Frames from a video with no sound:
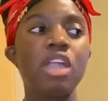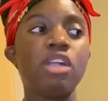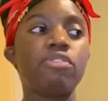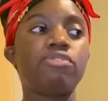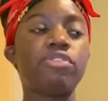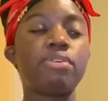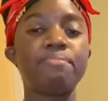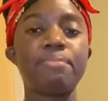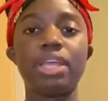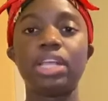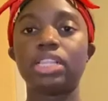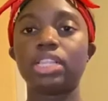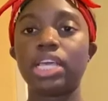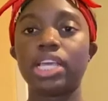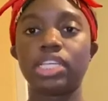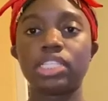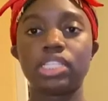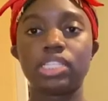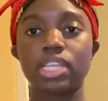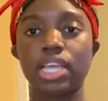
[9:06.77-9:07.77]
For mink
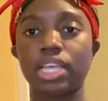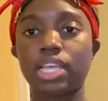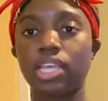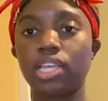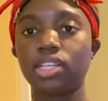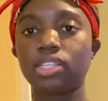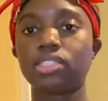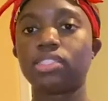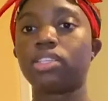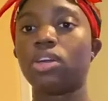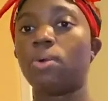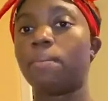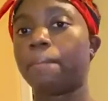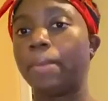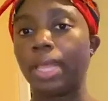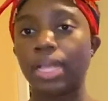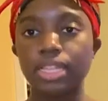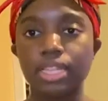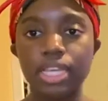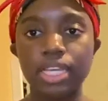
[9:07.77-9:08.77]
lashes, I can't sell
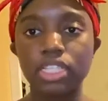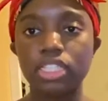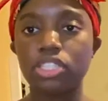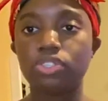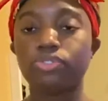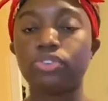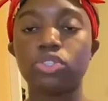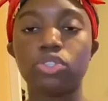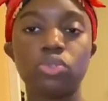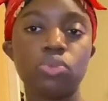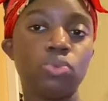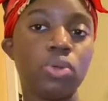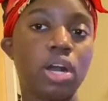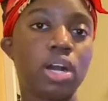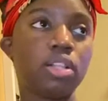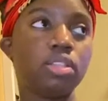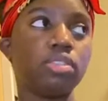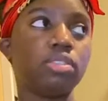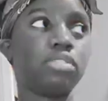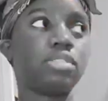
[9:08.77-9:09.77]
mink lashes for
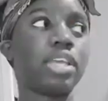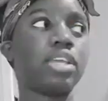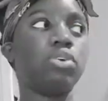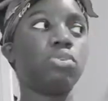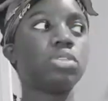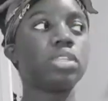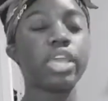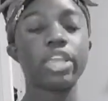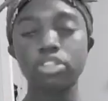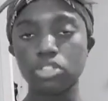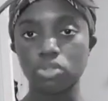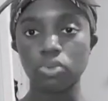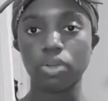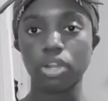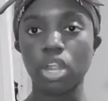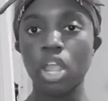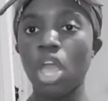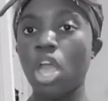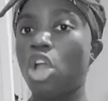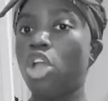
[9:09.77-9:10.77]
$2. It's like, go to the hair store
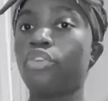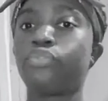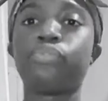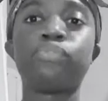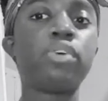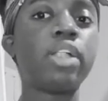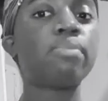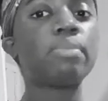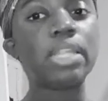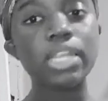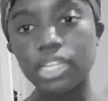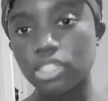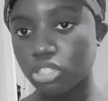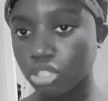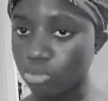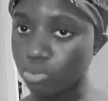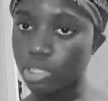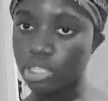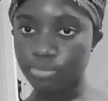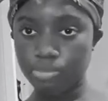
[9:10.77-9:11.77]
if you feel like my lashes are
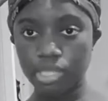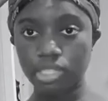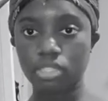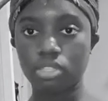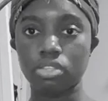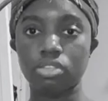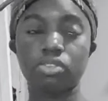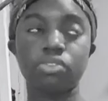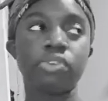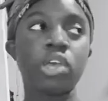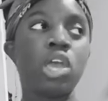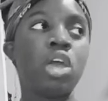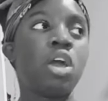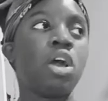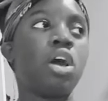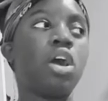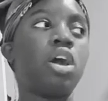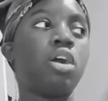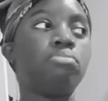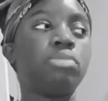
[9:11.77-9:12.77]
too expensive.
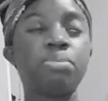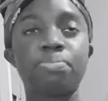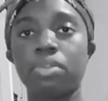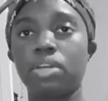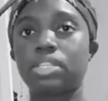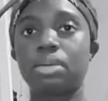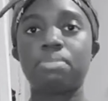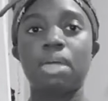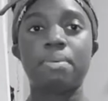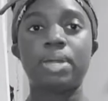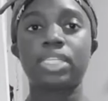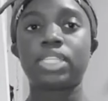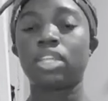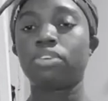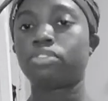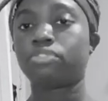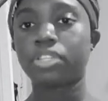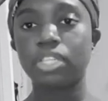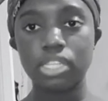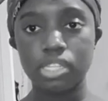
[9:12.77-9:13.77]
Lip gloss, I'm not about to sell it
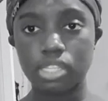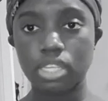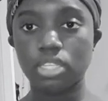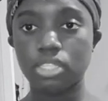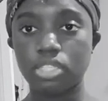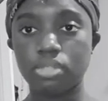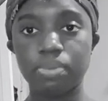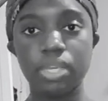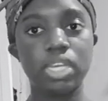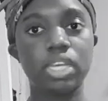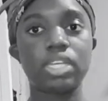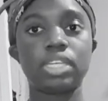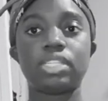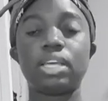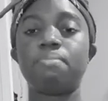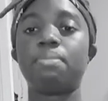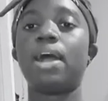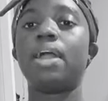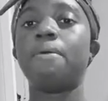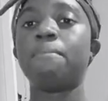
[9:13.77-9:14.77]
for 50 cents because I'm
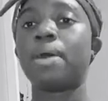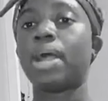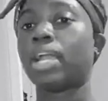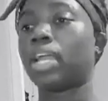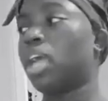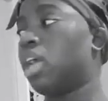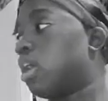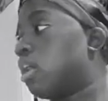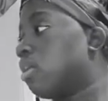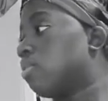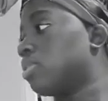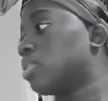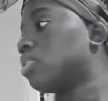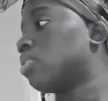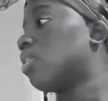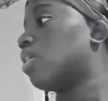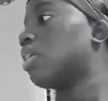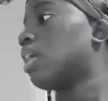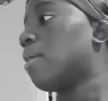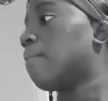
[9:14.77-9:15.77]
buying my, what's it
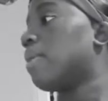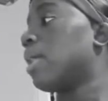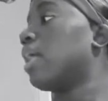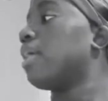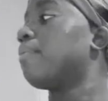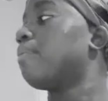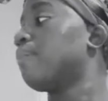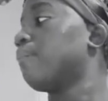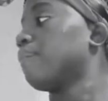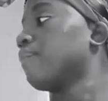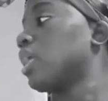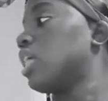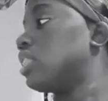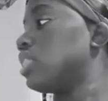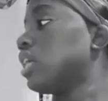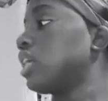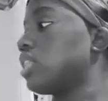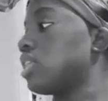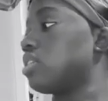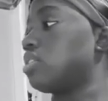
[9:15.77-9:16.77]
called?
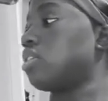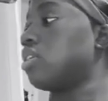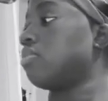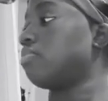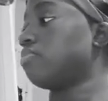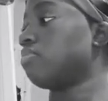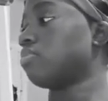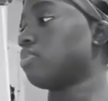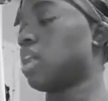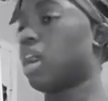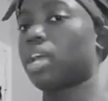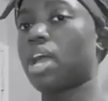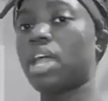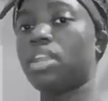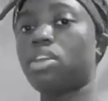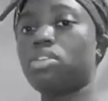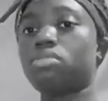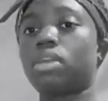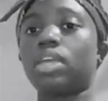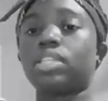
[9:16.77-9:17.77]
Look at this, yo. I know
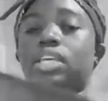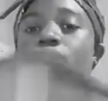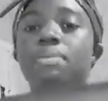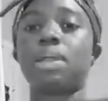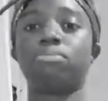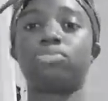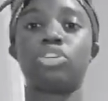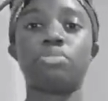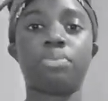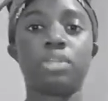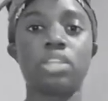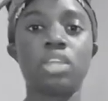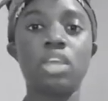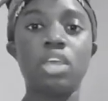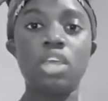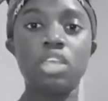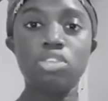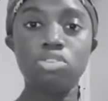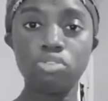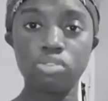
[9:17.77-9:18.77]
you can't tell me I'm tripping.
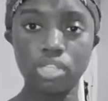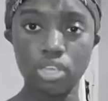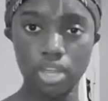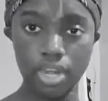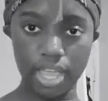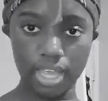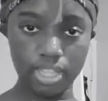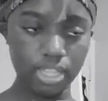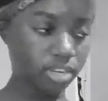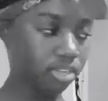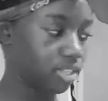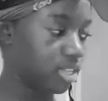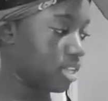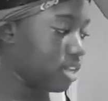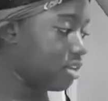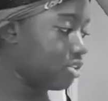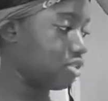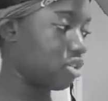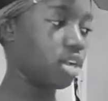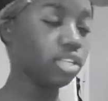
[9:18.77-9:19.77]
You see all that glitters in
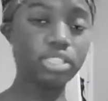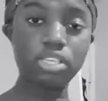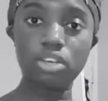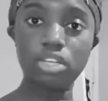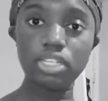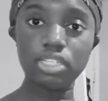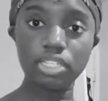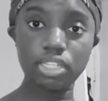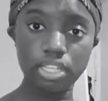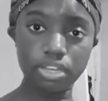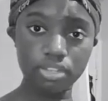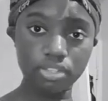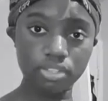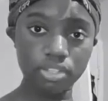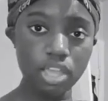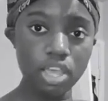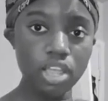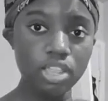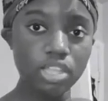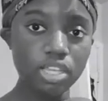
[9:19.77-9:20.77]
here? Do y'all see all these glitters?
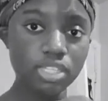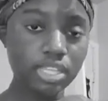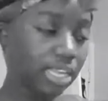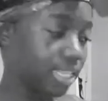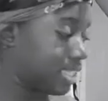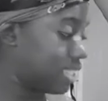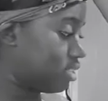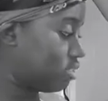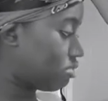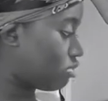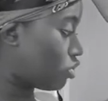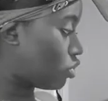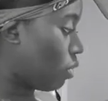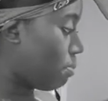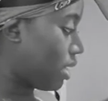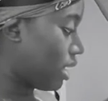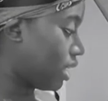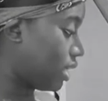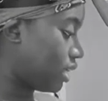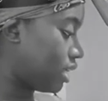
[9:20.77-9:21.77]
There's like so
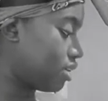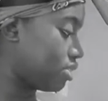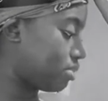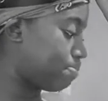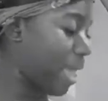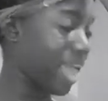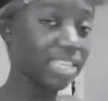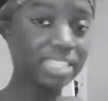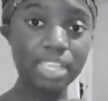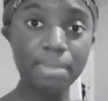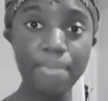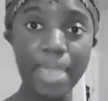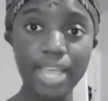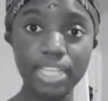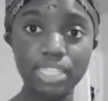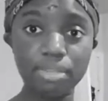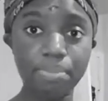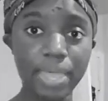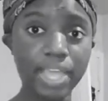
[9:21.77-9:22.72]
many glitters, packs of glitters.